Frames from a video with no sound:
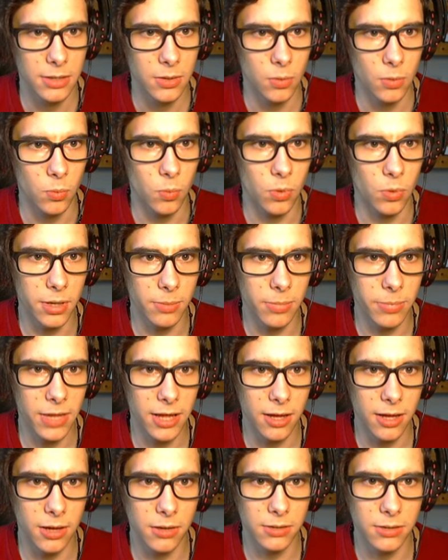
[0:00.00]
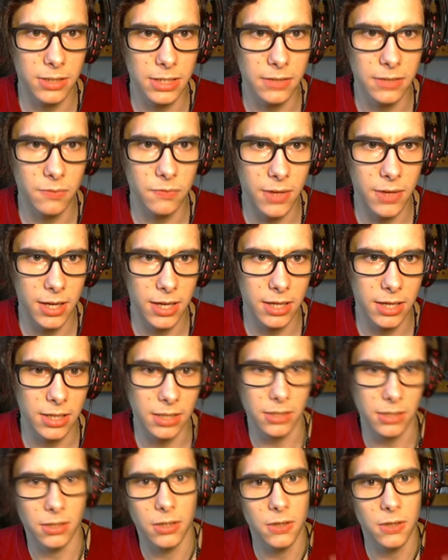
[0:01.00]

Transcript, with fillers: What about if I